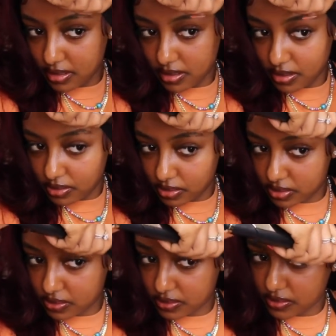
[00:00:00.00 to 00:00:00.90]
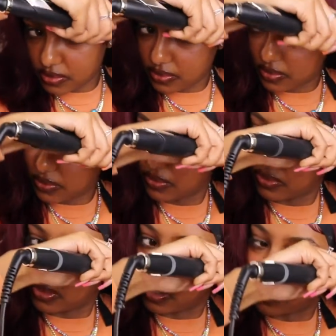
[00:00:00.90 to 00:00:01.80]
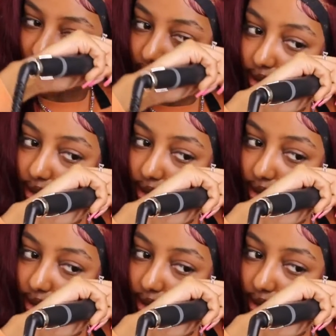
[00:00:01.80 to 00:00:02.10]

and then just flaring it